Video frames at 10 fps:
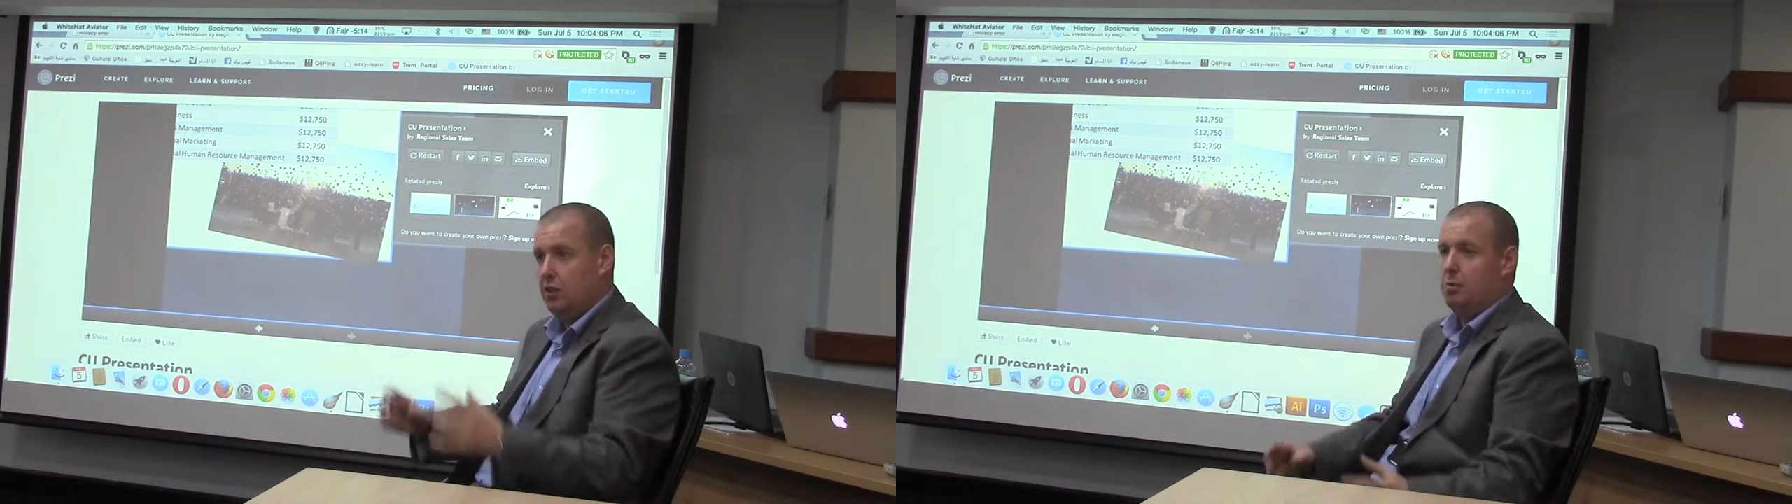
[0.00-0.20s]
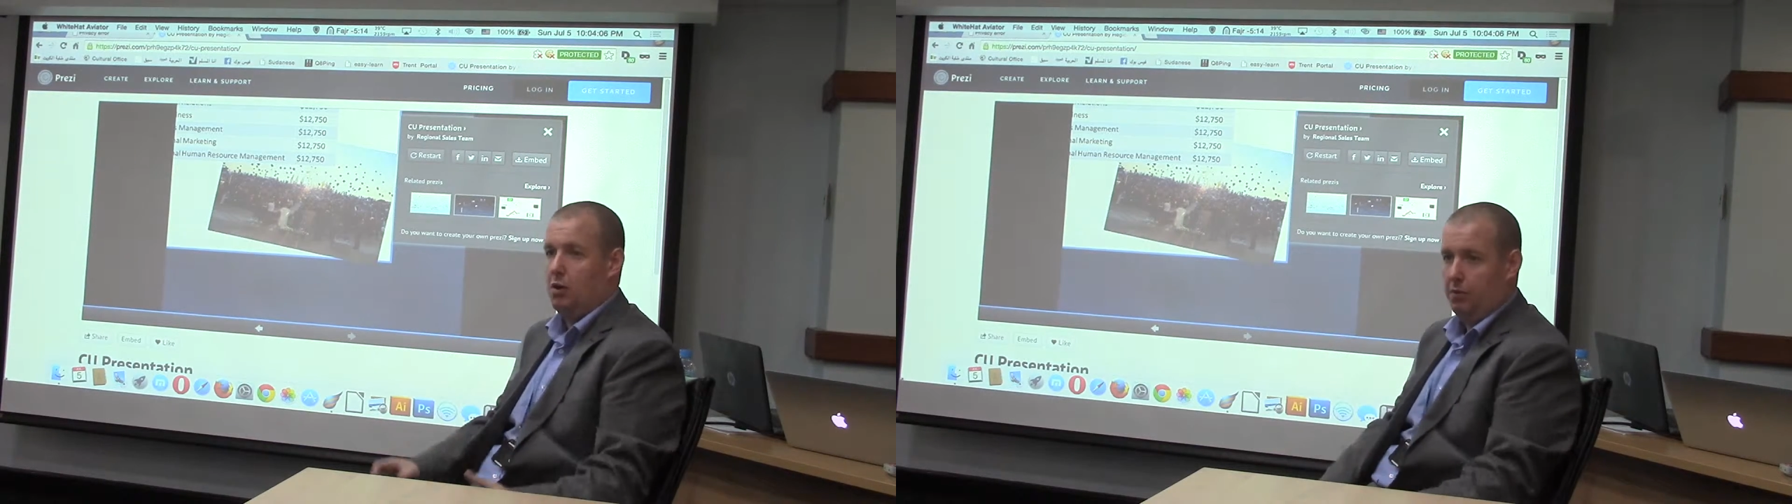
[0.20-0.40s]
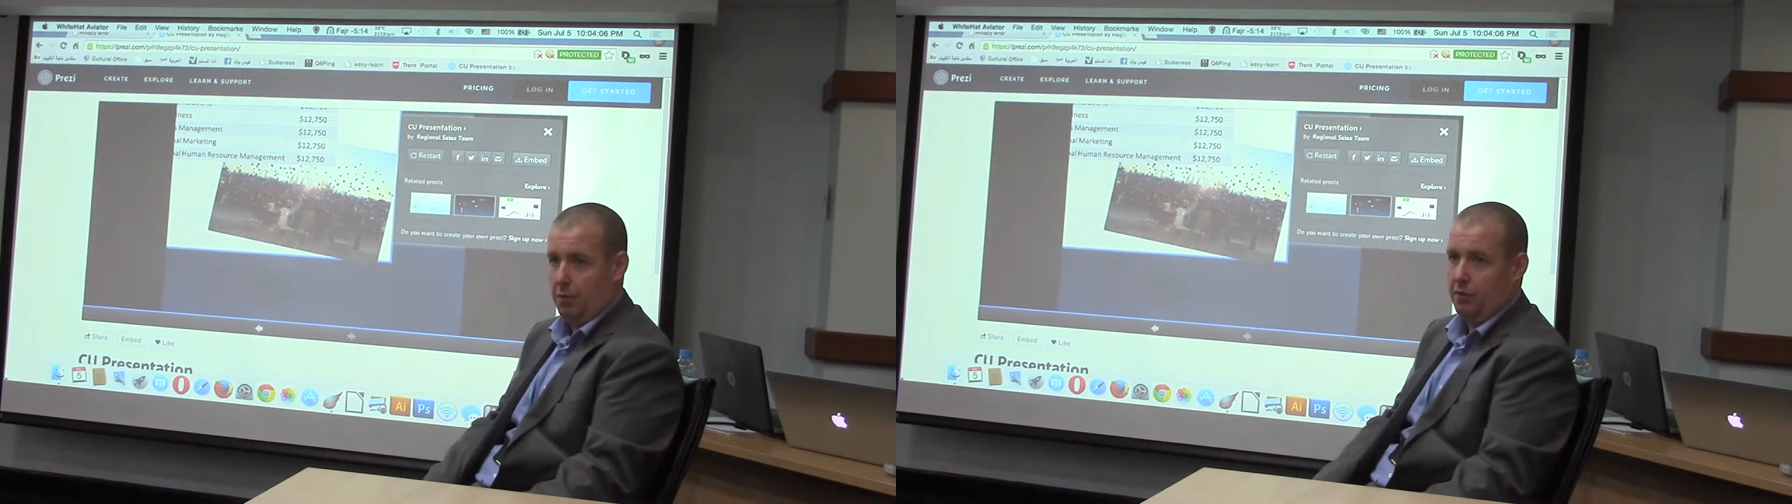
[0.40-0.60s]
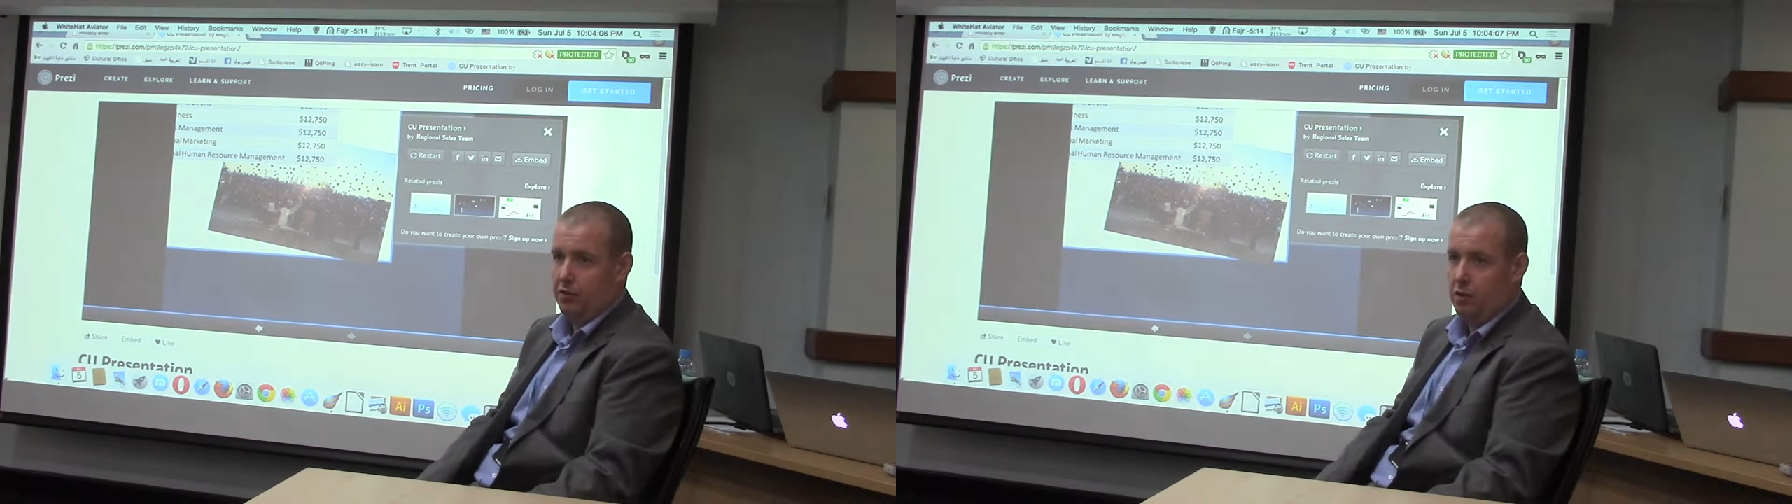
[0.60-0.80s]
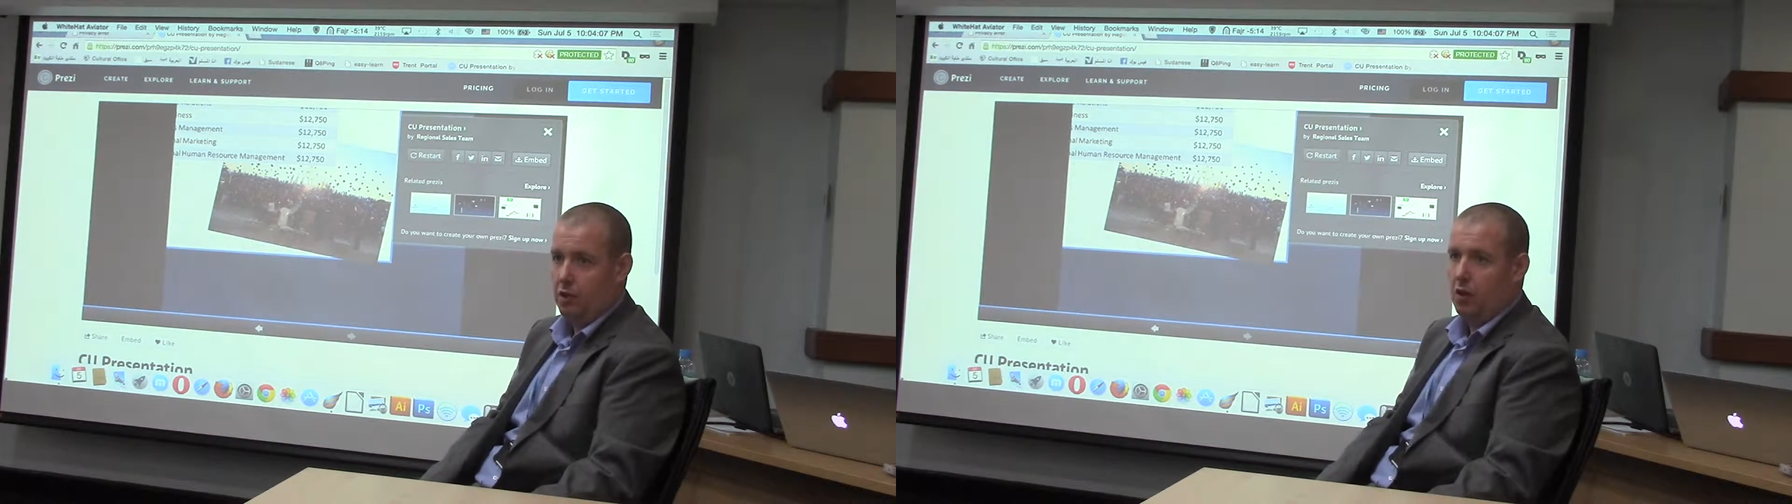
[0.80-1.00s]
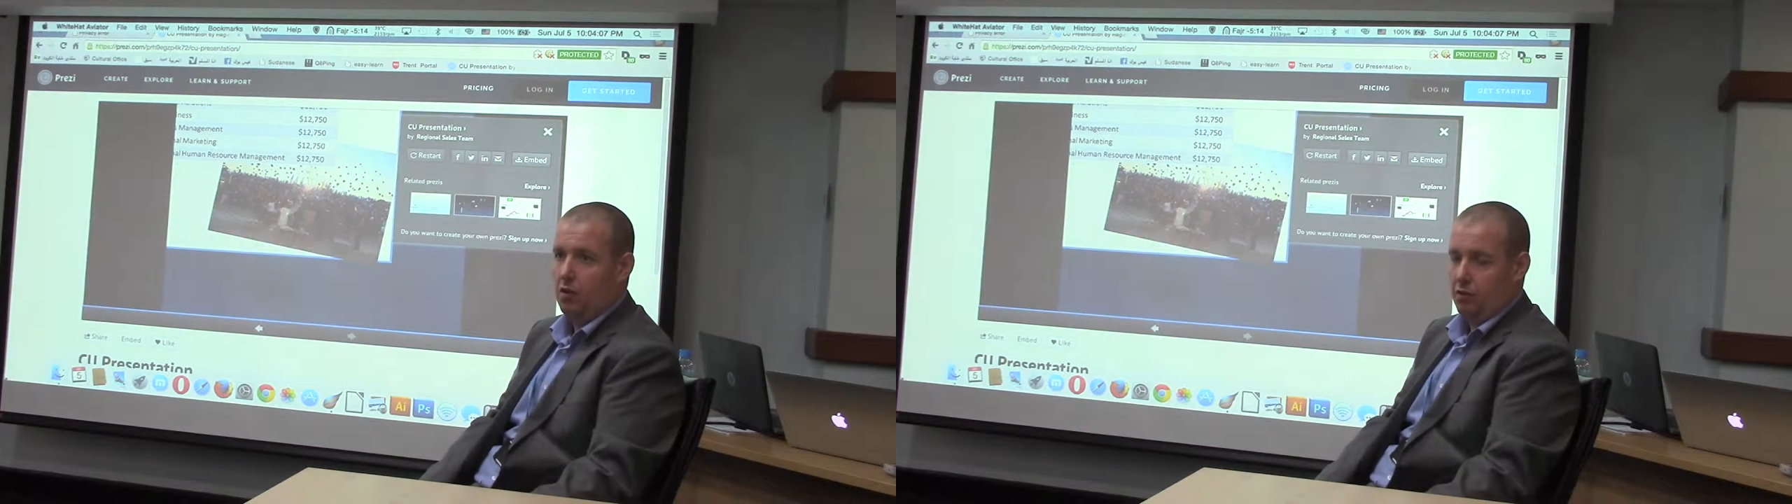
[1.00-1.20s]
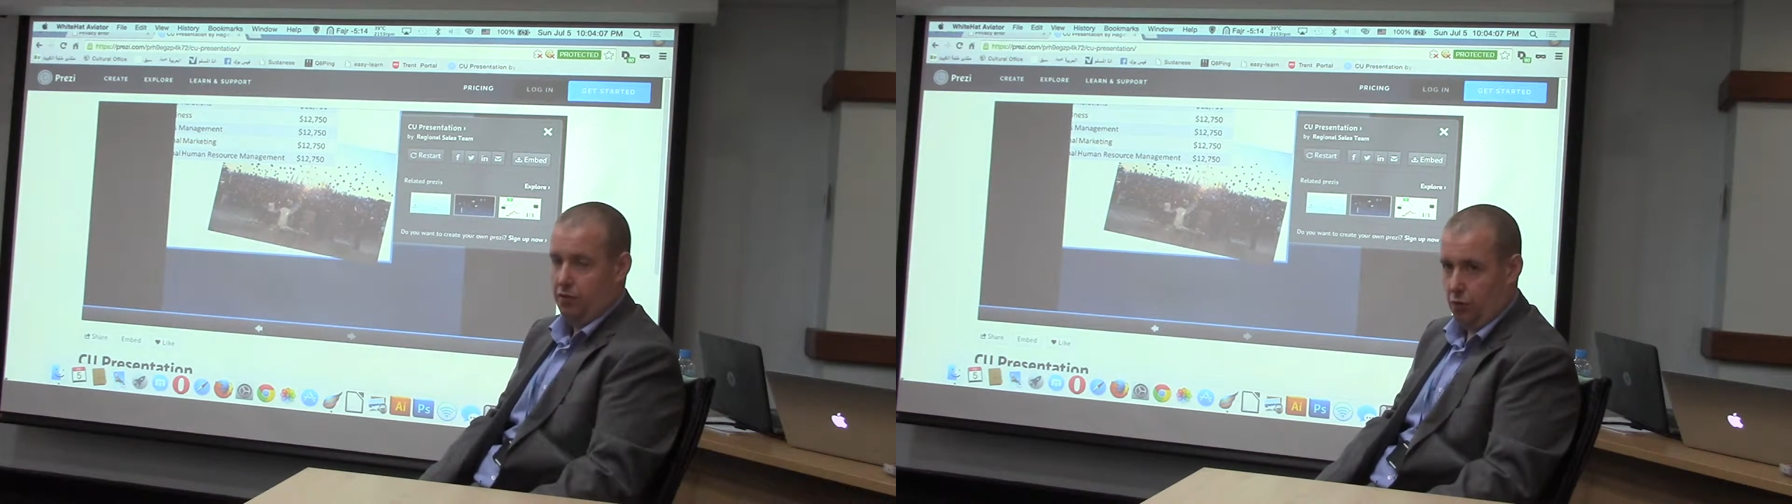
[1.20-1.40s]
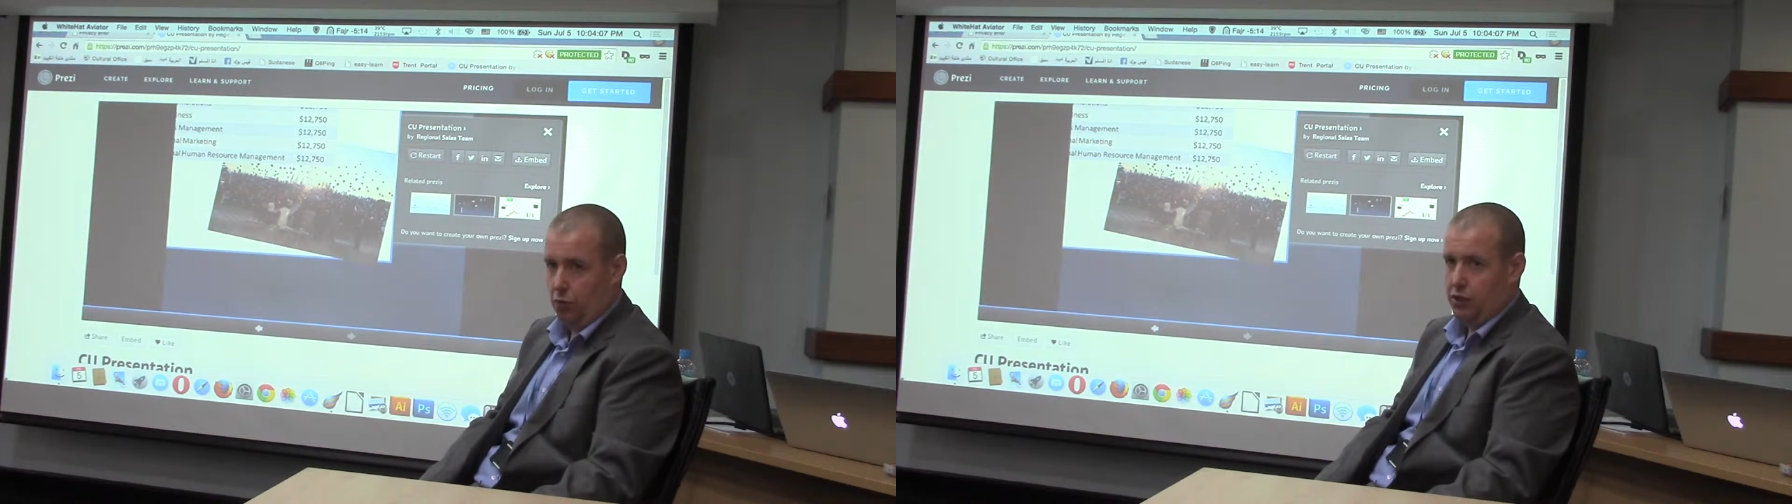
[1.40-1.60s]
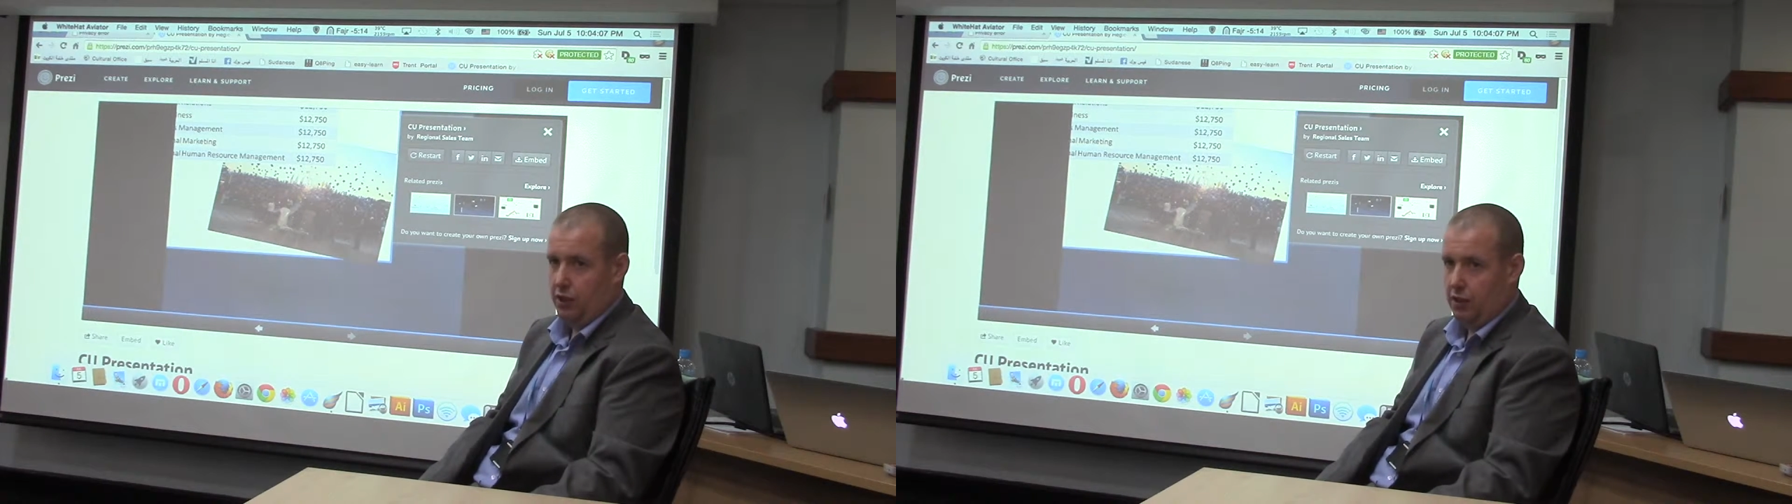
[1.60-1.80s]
be above 40.